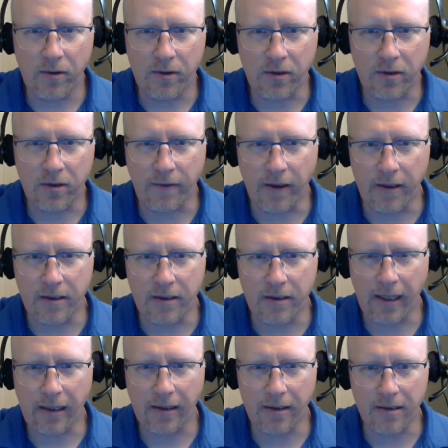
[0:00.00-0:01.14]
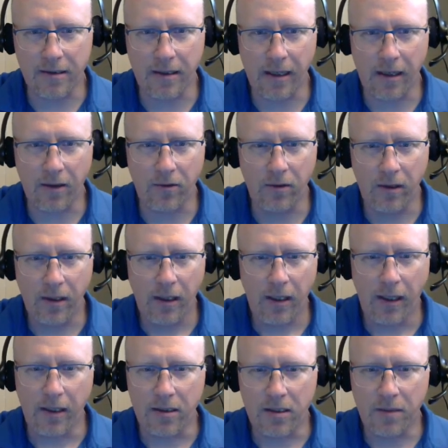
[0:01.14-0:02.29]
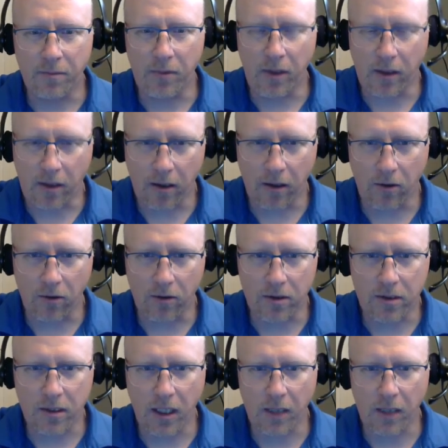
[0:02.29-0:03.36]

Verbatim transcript: So if I select this now and simply close,